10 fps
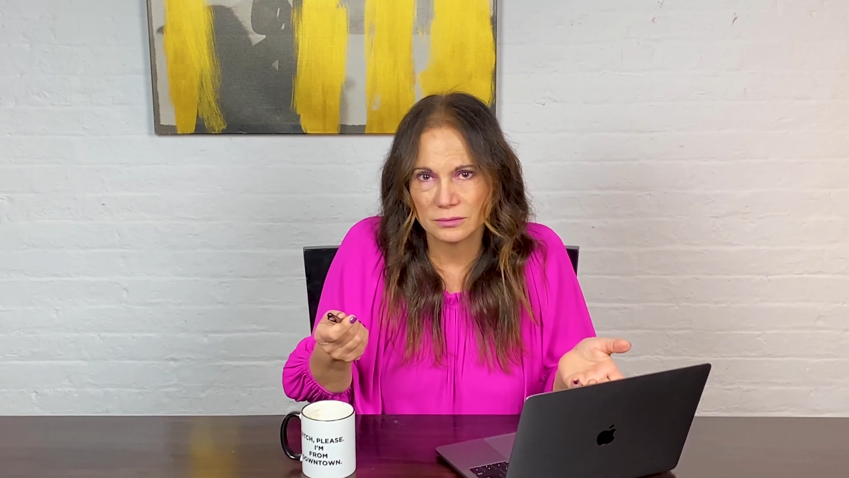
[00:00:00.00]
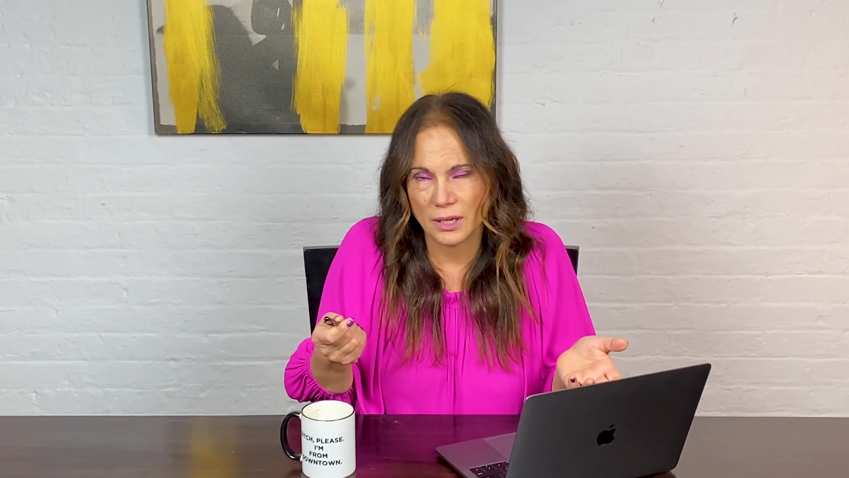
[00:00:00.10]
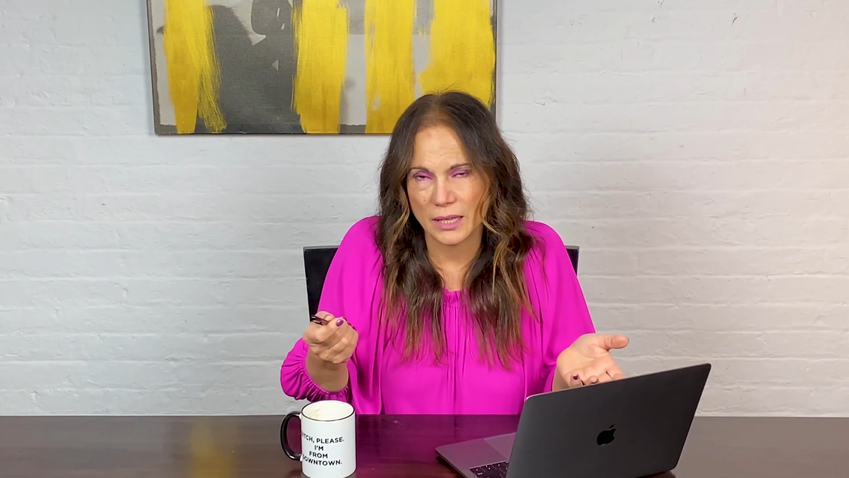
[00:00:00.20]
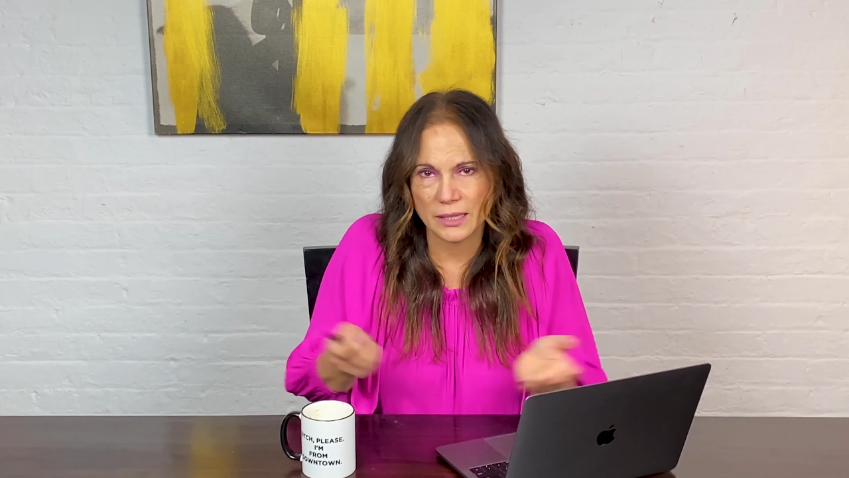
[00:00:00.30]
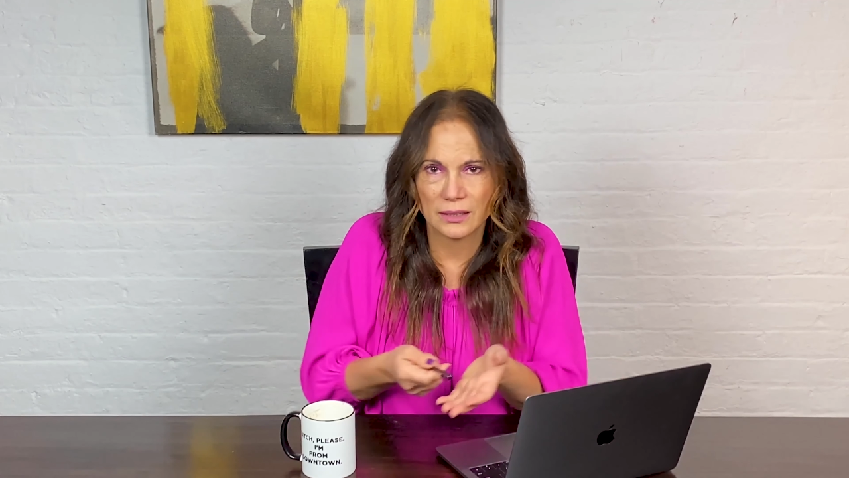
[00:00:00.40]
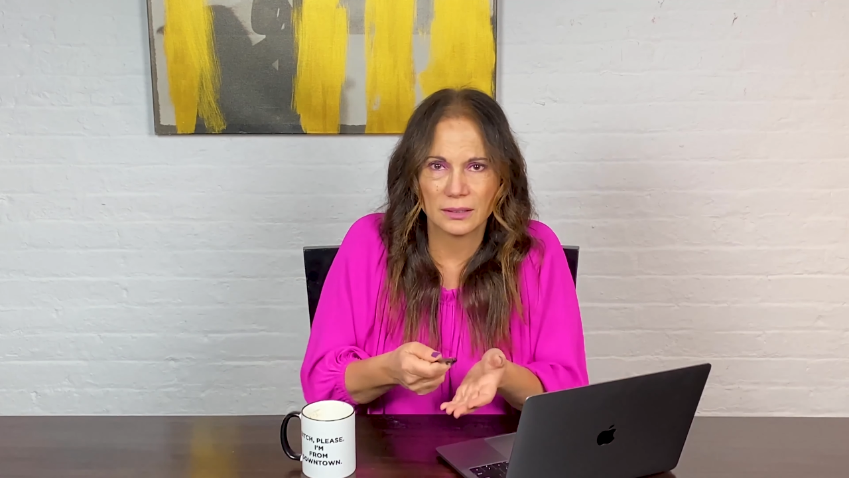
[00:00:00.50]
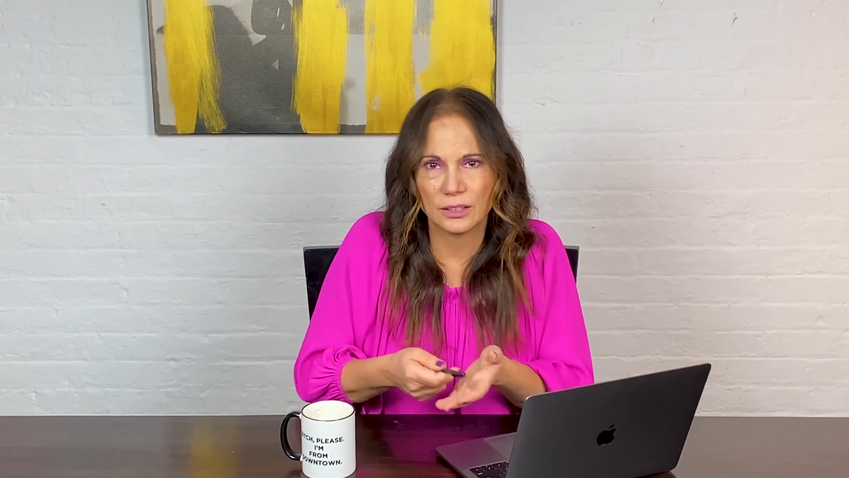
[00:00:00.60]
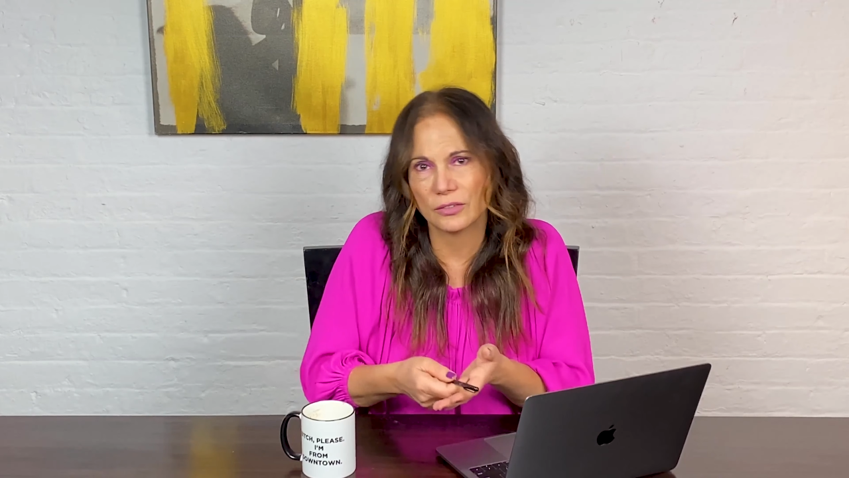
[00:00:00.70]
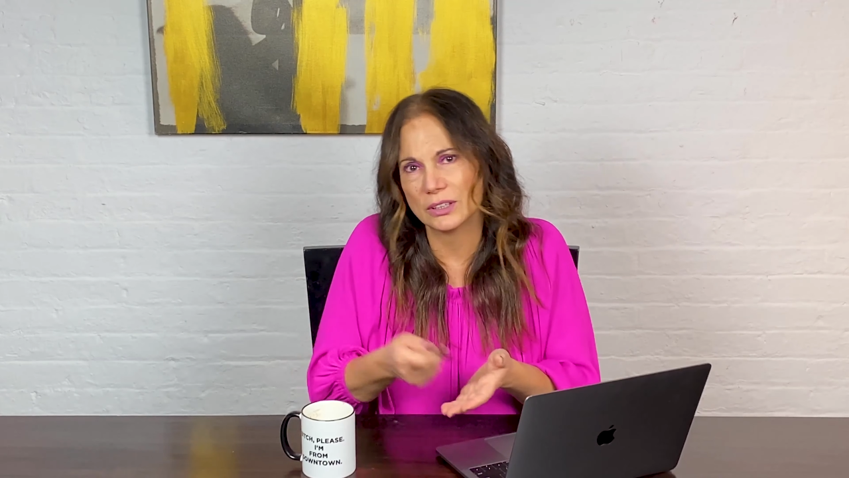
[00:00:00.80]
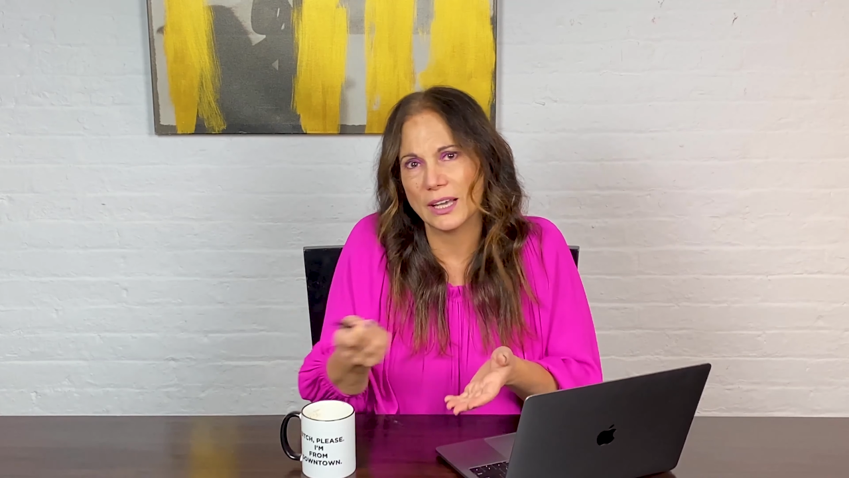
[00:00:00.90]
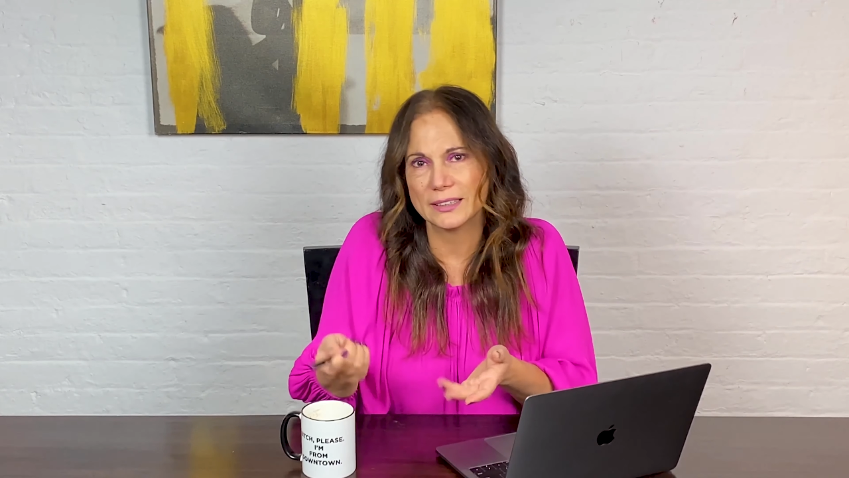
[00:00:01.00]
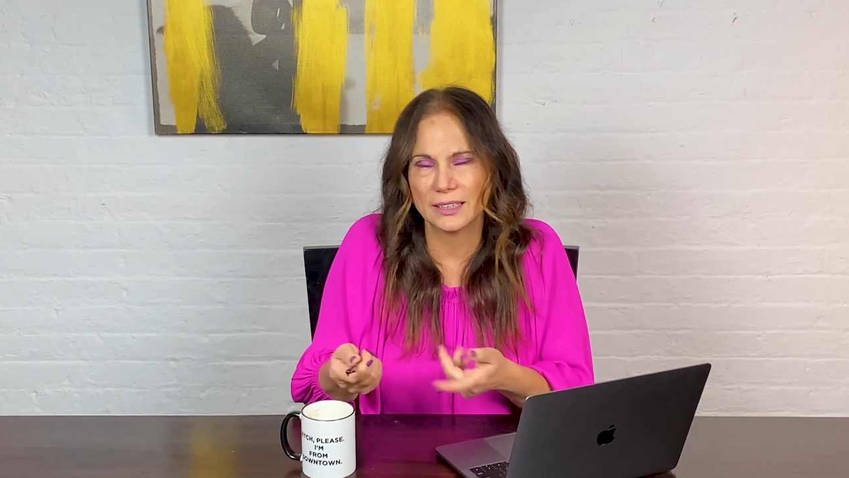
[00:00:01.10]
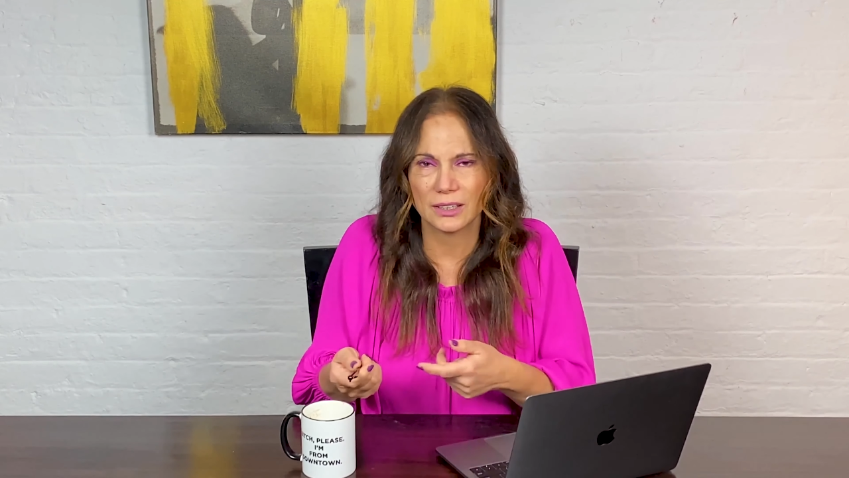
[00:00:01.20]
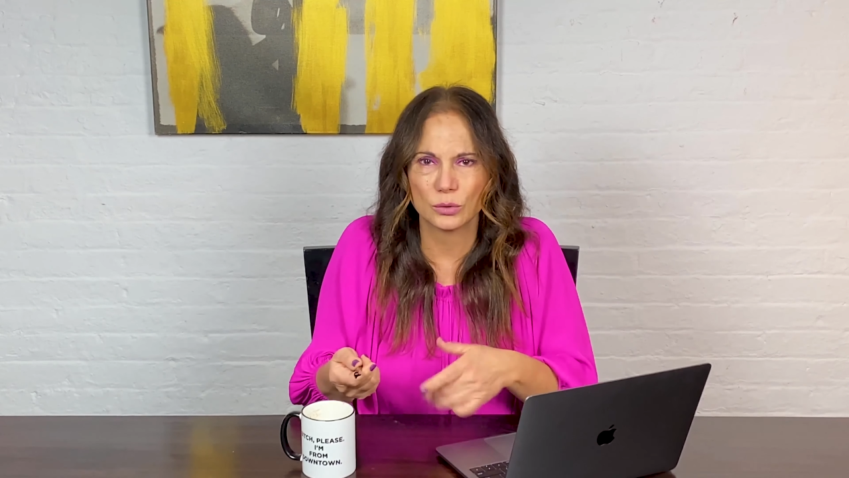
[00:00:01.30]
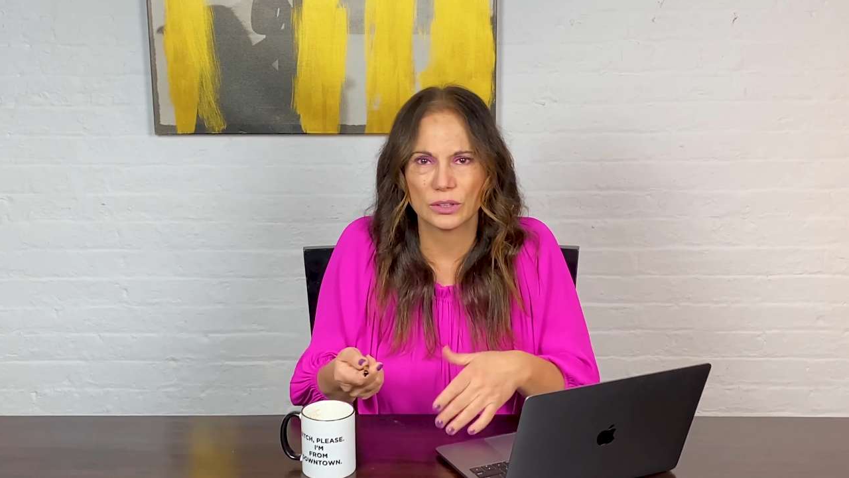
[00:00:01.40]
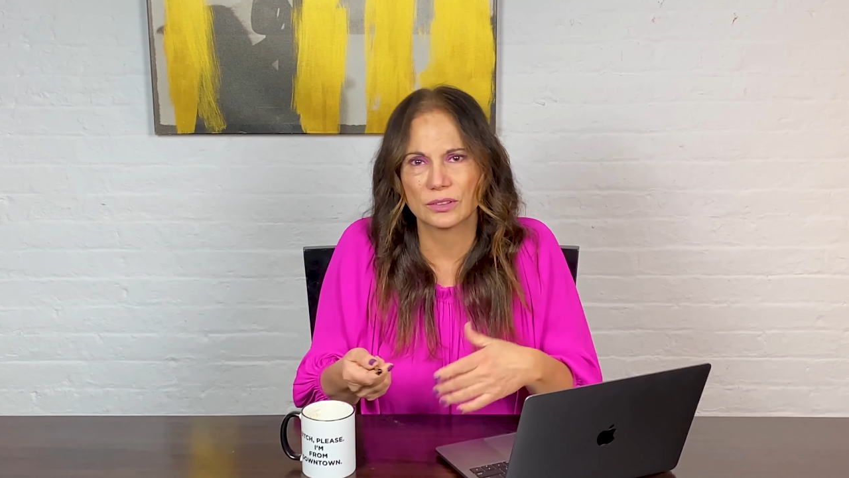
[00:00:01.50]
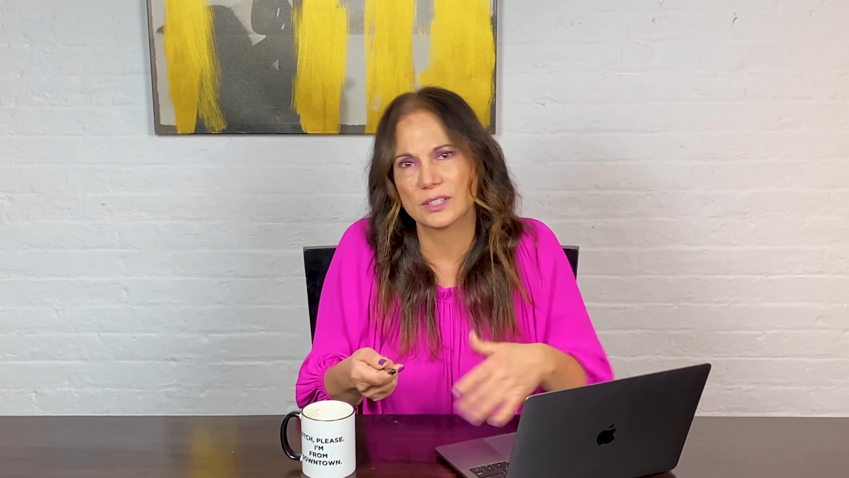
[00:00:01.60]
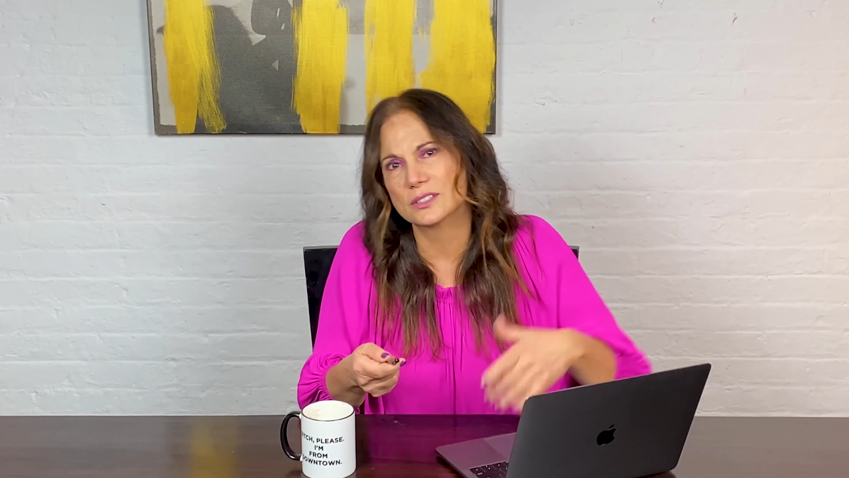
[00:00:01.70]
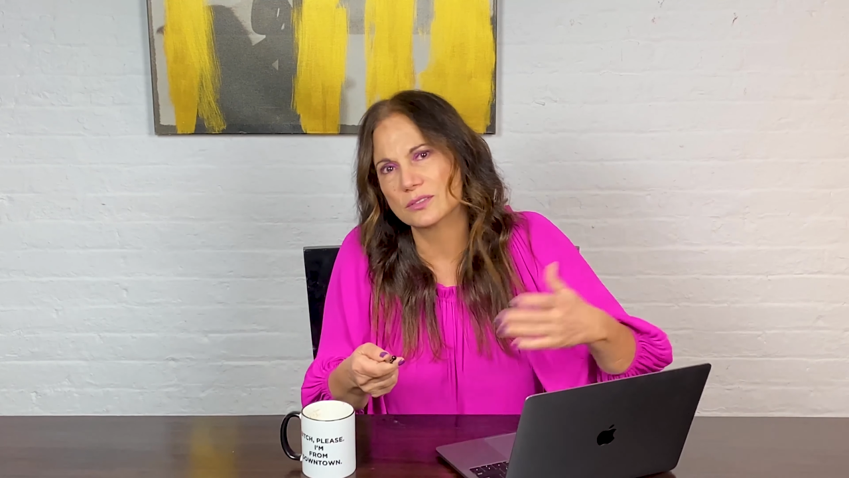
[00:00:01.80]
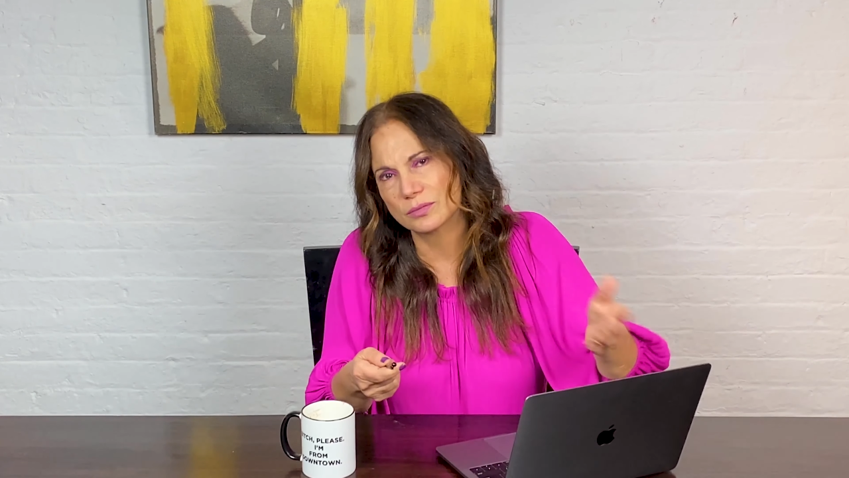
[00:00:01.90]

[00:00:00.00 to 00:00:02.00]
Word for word: and then you have a legging with this